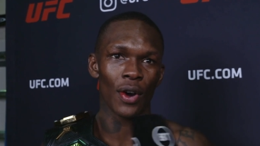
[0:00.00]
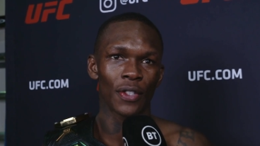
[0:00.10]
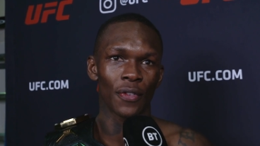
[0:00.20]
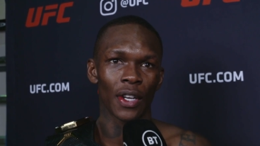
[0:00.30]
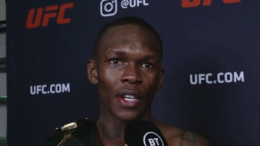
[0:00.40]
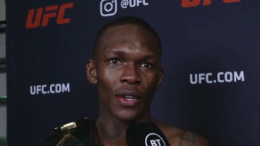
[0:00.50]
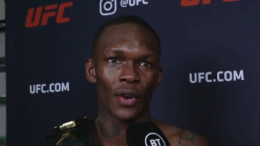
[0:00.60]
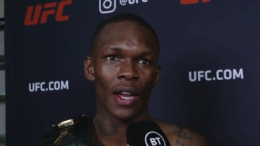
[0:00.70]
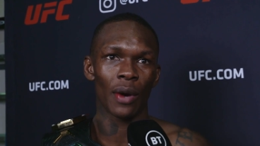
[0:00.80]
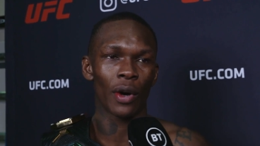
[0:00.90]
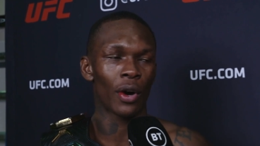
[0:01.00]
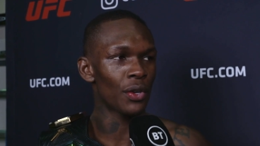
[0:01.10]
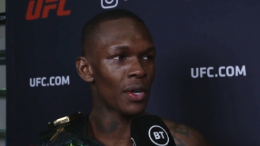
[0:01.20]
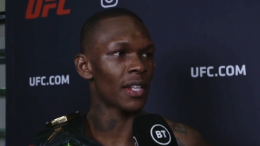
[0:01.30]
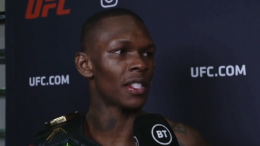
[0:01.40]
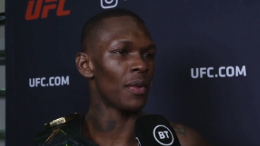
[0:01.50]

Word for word: Oh, it's annoying. I want all you guys